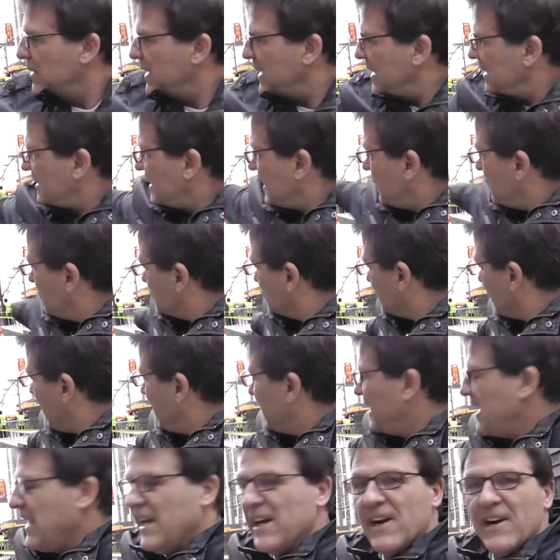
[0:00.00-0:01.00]
Media tent was
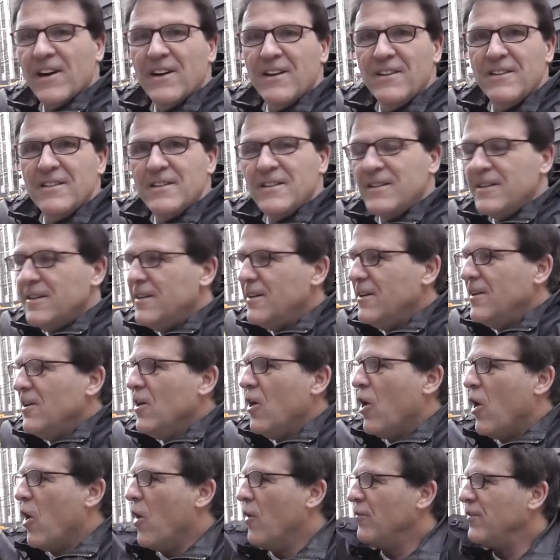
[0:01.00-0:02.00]
right here.
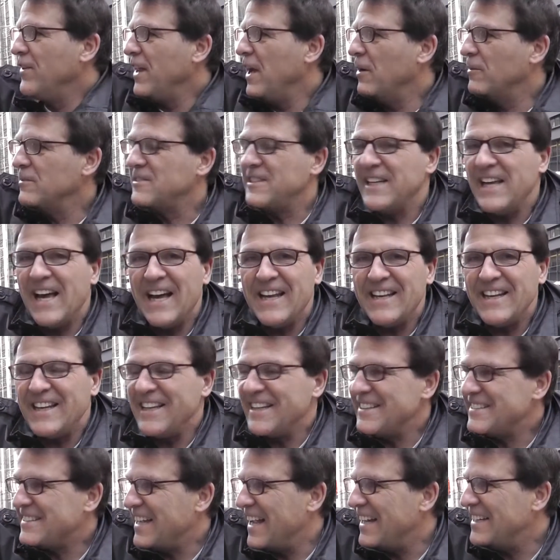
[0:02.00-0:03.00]
Over there was the
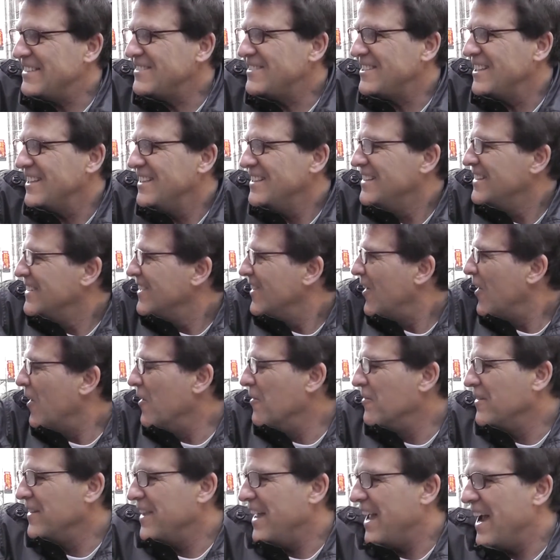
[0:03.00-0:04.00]
editing tent,
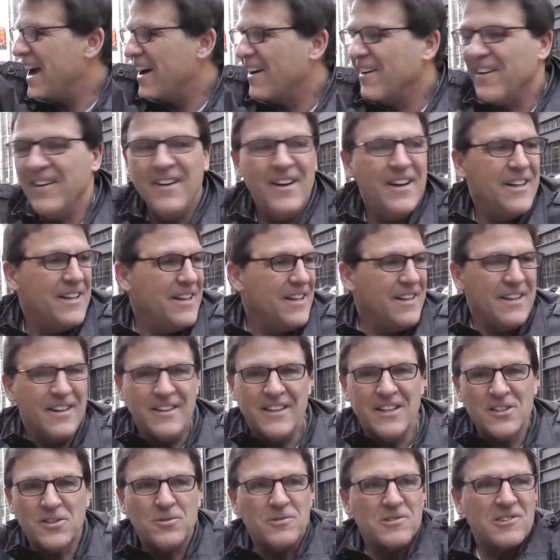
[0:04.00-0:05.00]
over there.
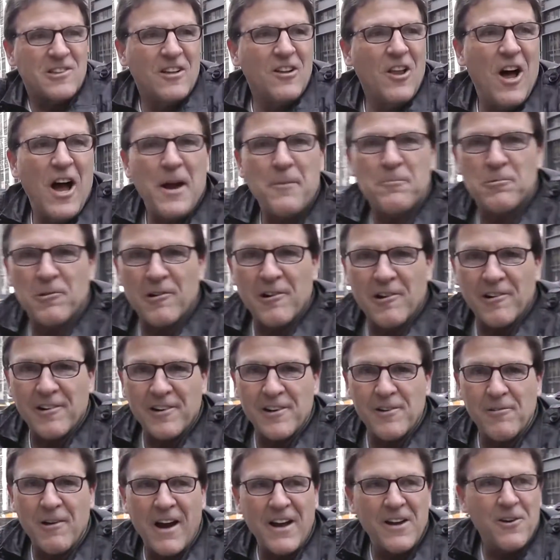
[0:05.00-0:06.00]
This was the
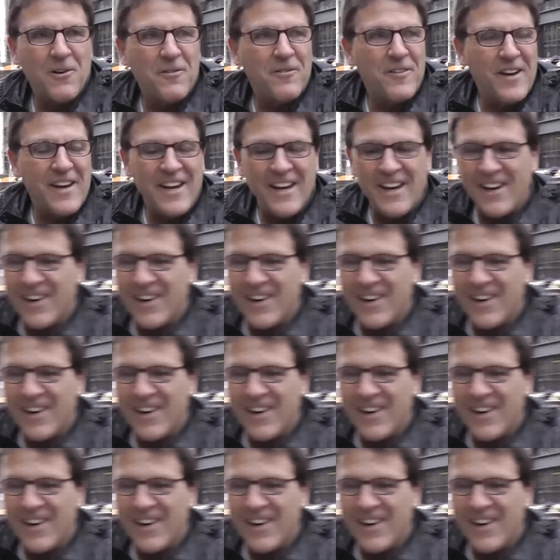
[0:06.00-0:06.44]
library right over